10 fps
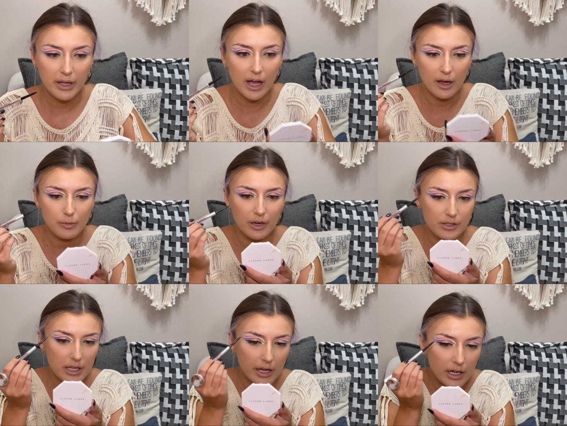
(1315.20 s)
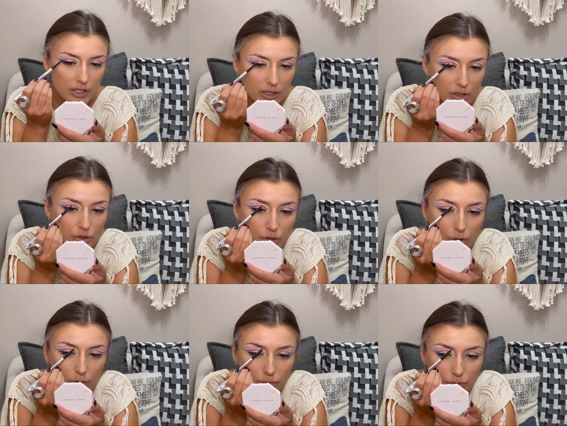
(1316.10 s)
eyebrows, I actually
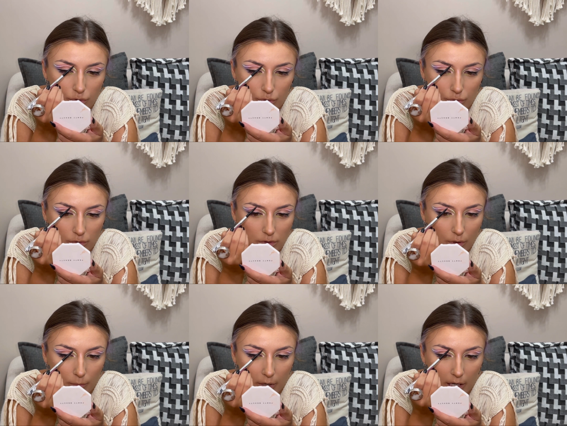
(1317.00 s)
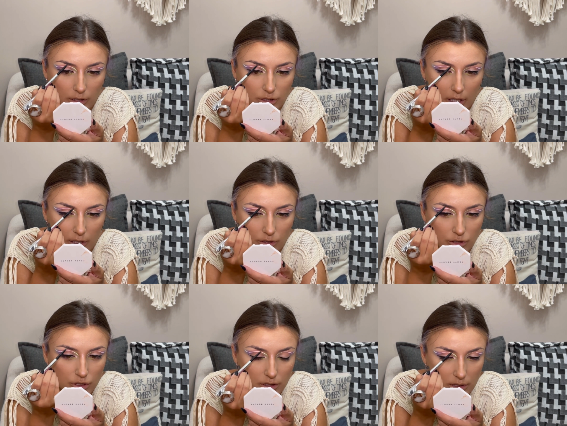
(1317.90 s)
don't do so much. I
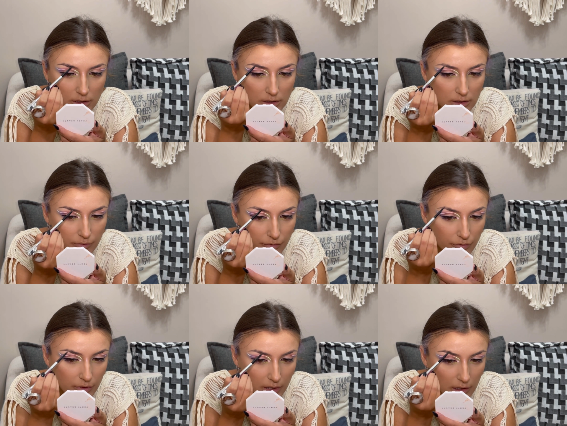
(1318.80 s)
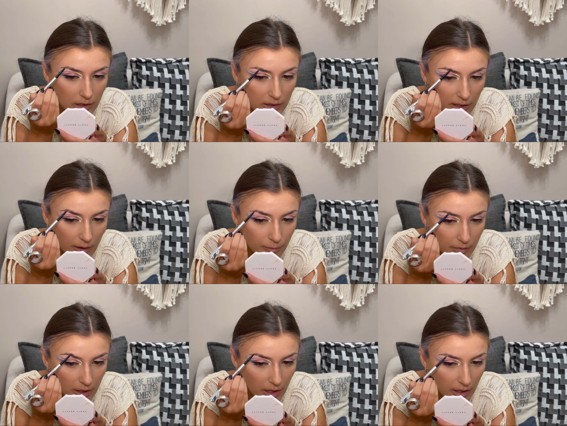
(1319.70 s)
just fill them
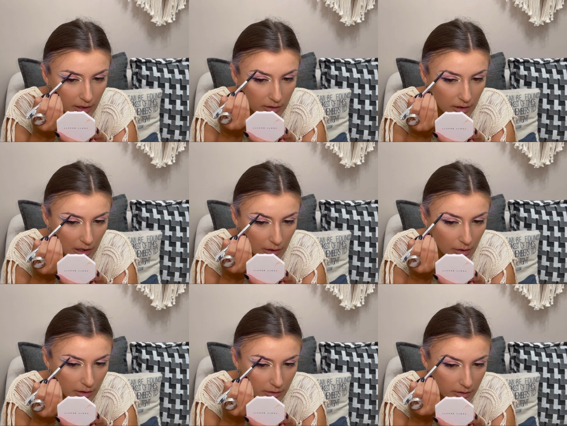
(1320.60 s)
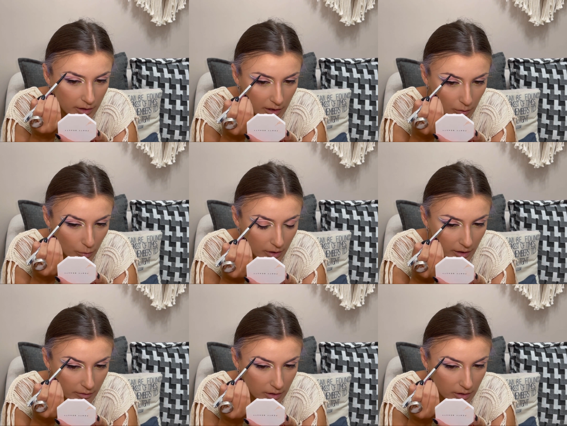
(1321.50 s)
in here and there, wherever